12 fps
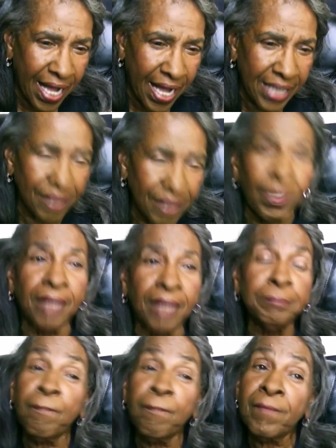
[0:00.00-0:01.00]
Well,
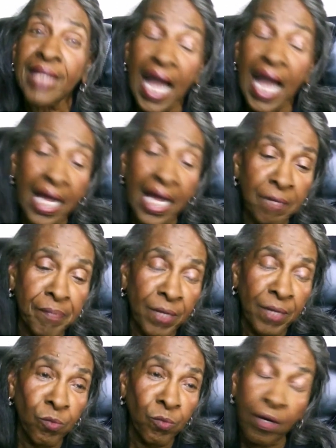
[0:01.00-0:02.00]
I have been
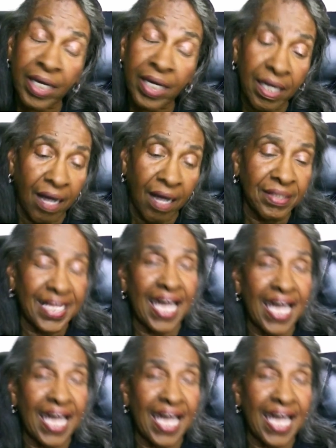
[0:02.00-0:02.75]
working on that